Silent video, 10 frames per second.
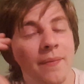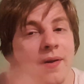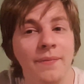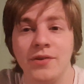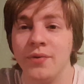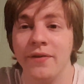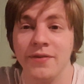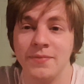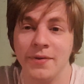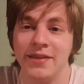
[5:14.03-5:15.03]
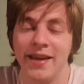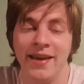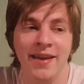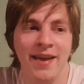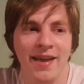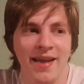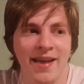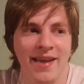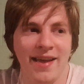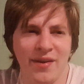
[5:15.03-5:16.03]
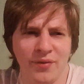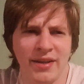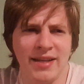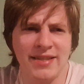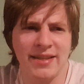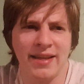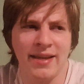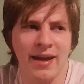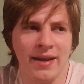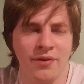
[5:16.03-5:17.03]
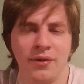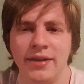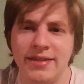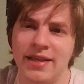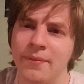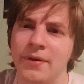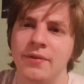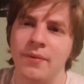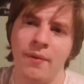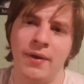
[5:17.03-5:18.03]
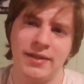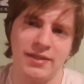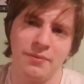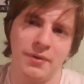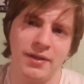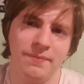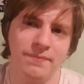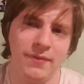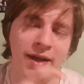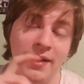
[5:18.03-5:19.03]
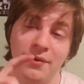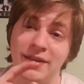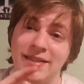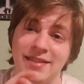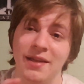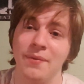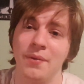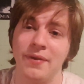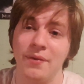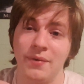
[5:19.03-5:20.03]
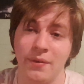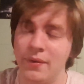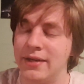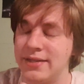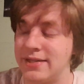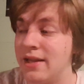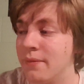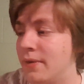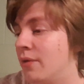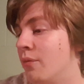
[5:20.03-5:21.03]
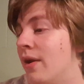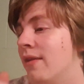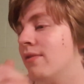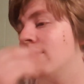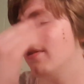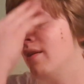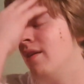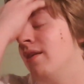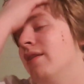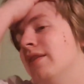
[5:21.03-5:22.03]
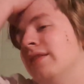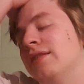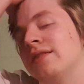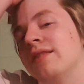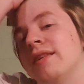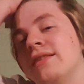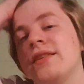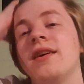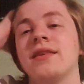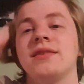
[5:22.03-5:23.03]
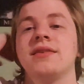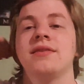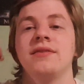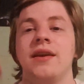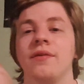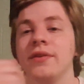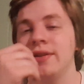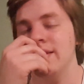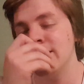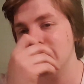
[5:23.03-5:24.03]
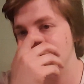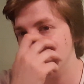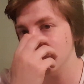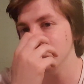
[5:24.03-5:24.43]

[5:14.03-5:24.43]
up on my 21st birthday and realizing that I don't get to celebrate the way I want to celebrate it. I don't get to celebrate with anyone I want to celebrate it with. It sucks. It really does.